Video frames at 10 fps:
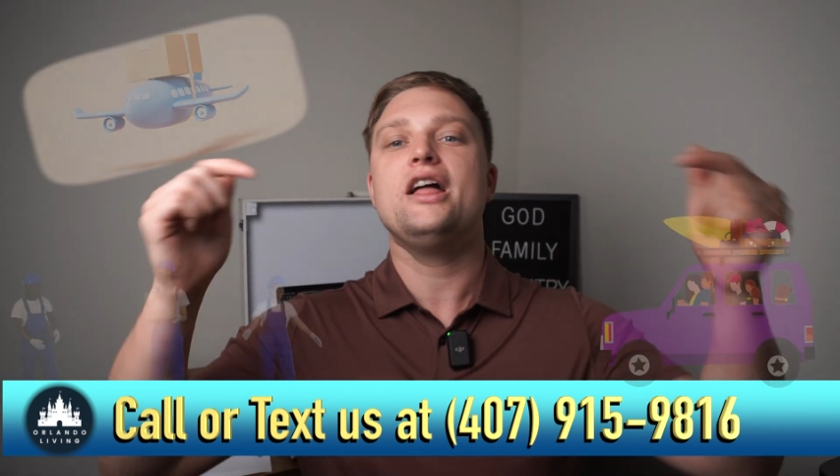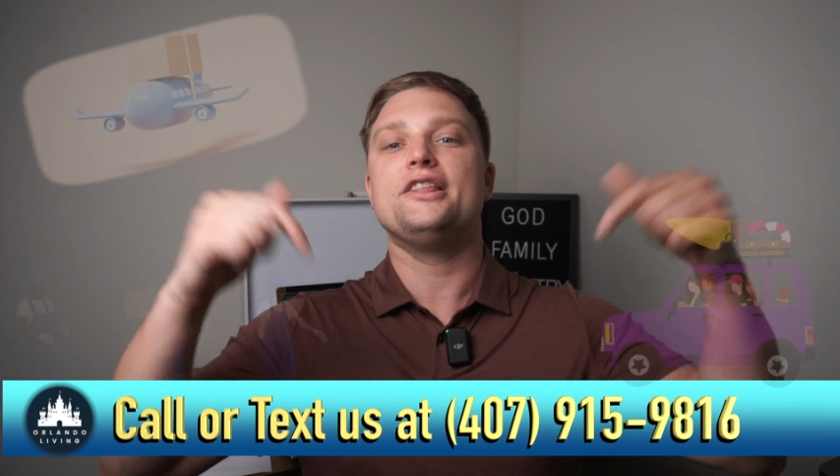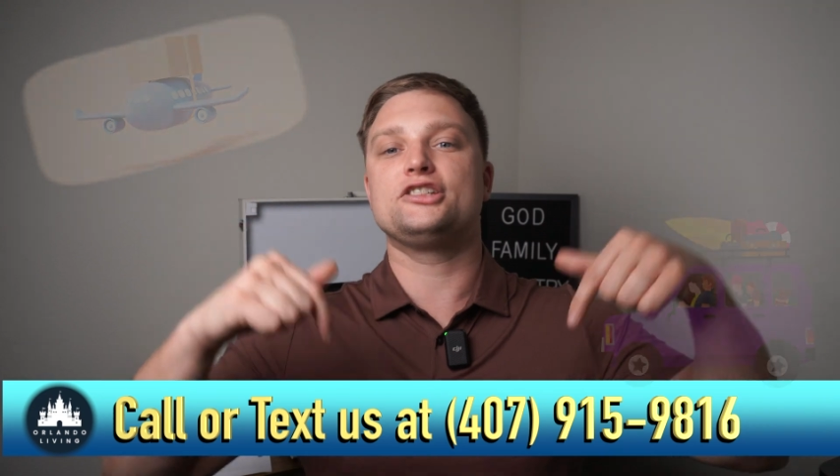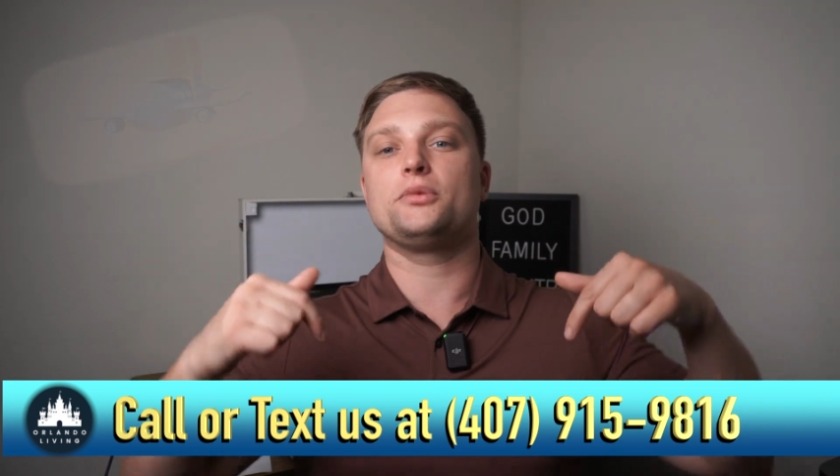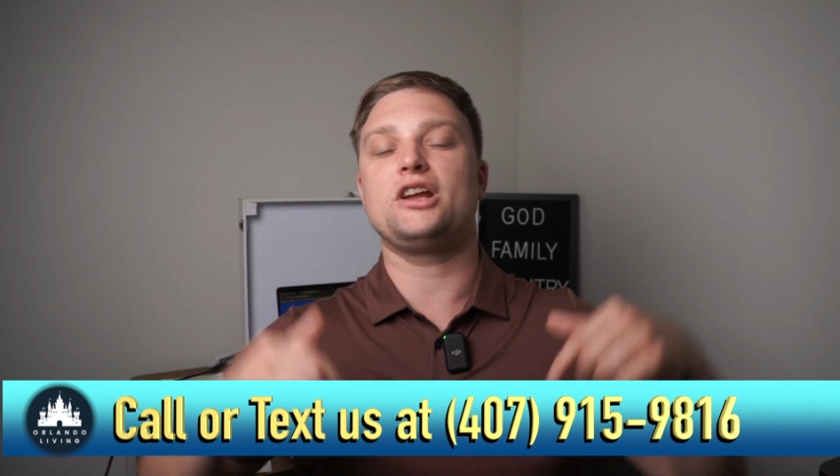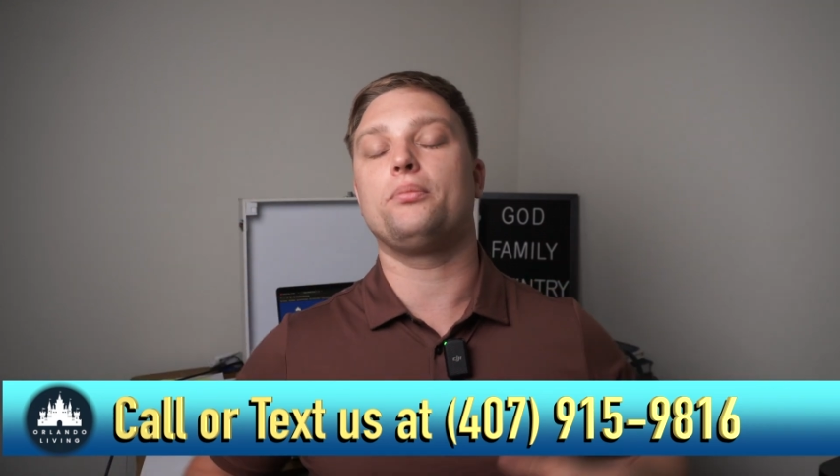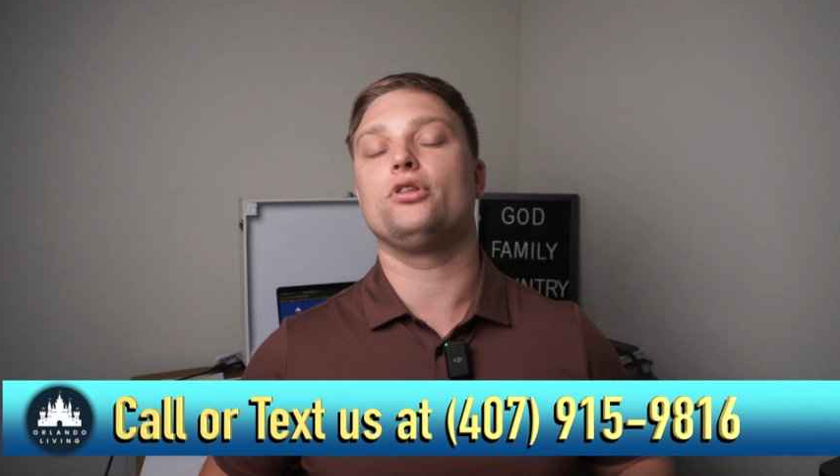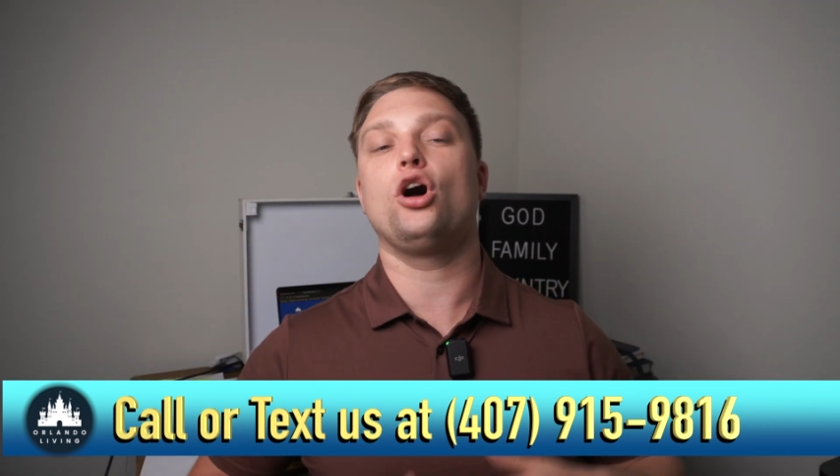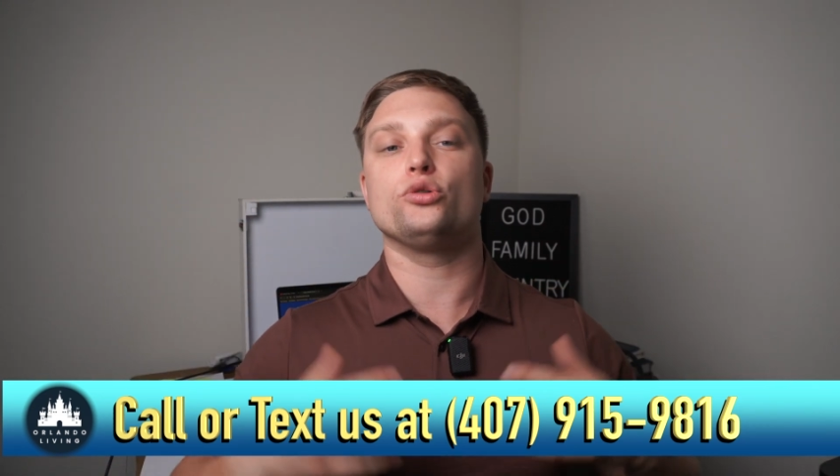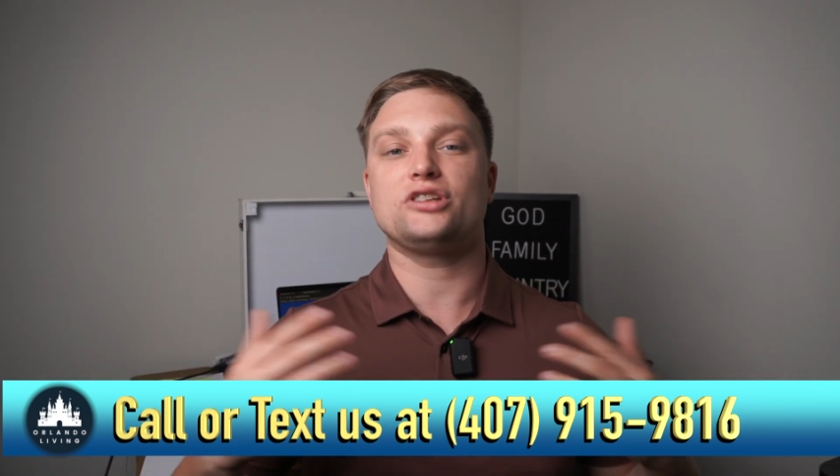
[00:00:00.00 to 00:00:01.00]
This number down
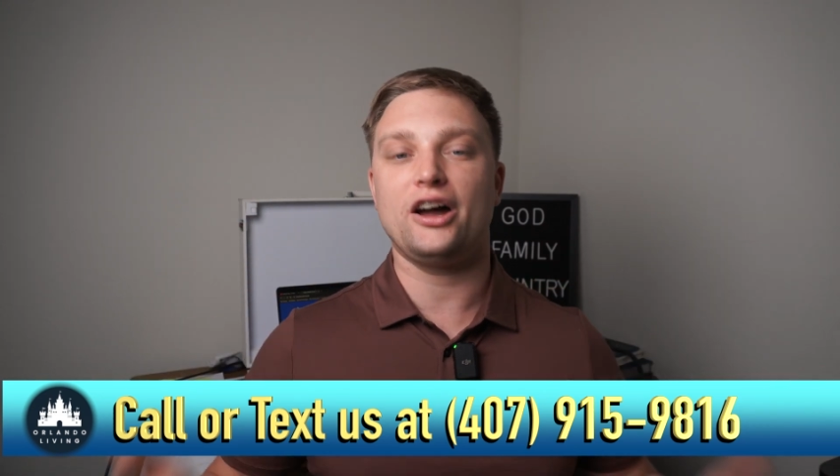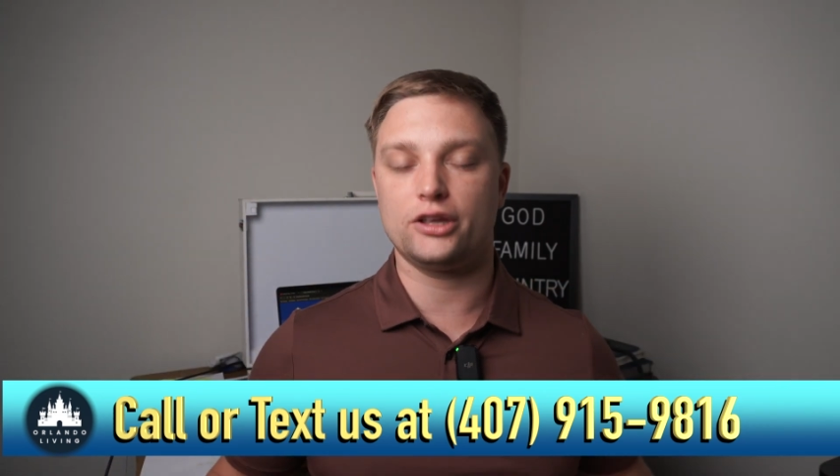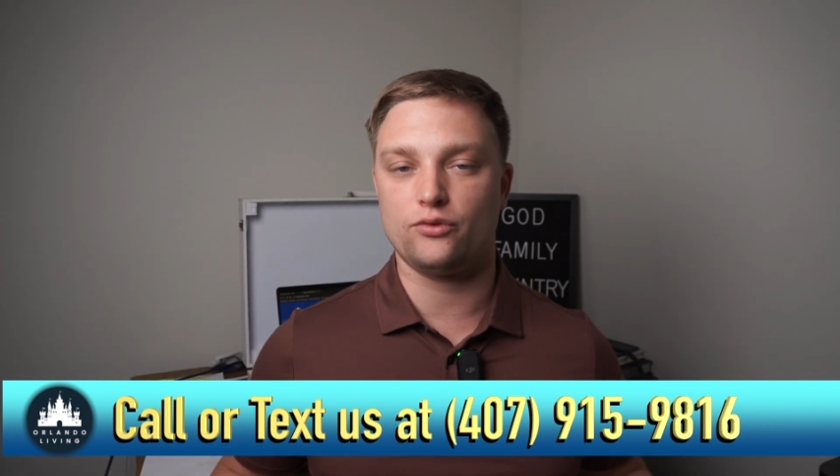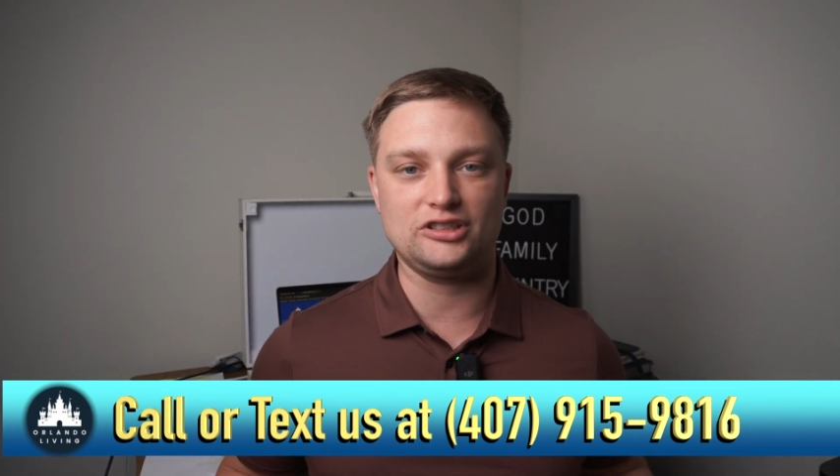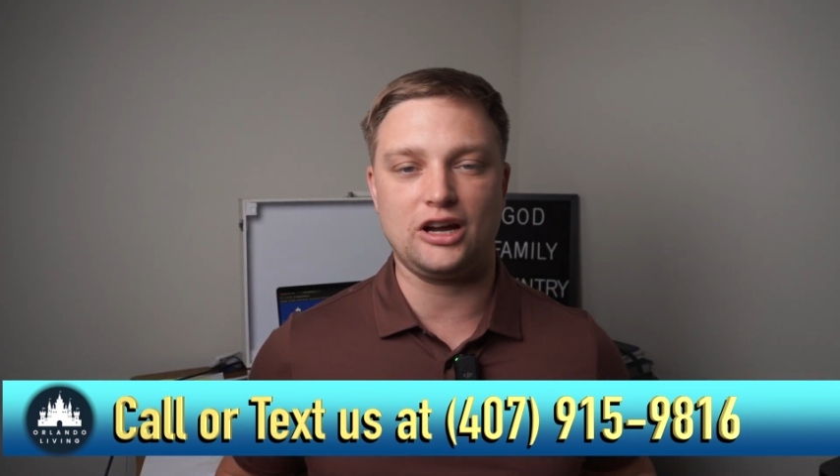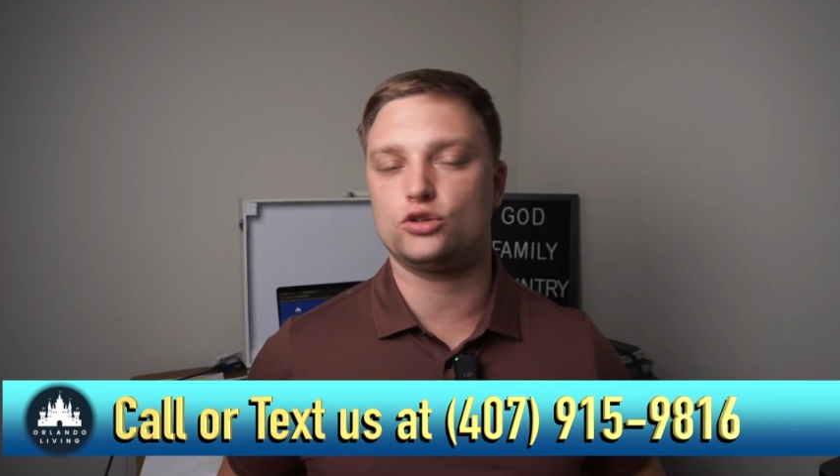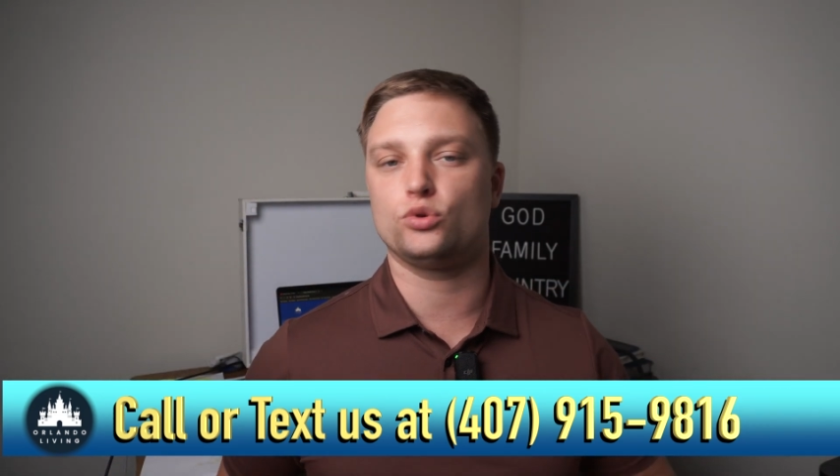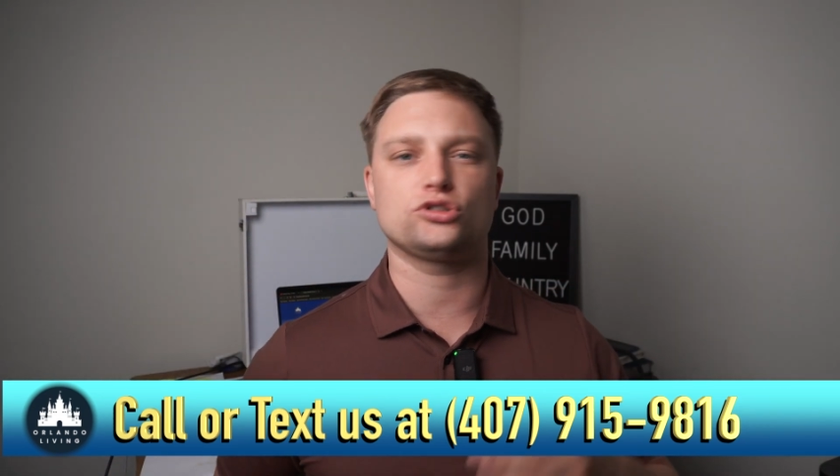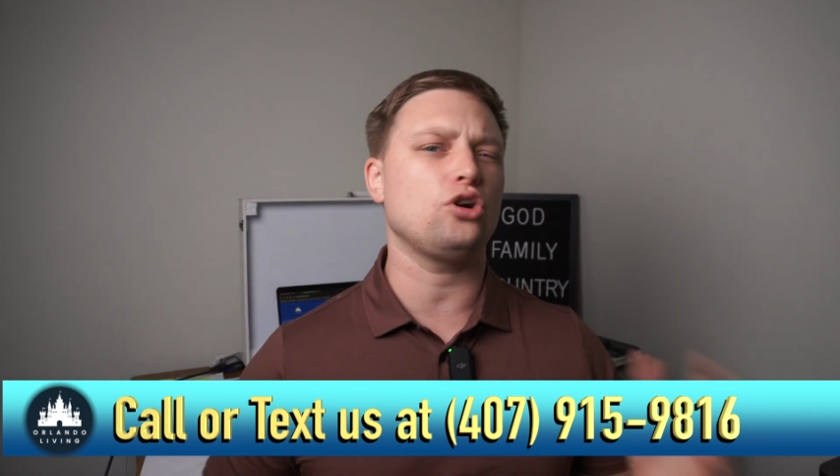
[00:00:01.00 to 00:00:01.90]
below is how you can reach out to us.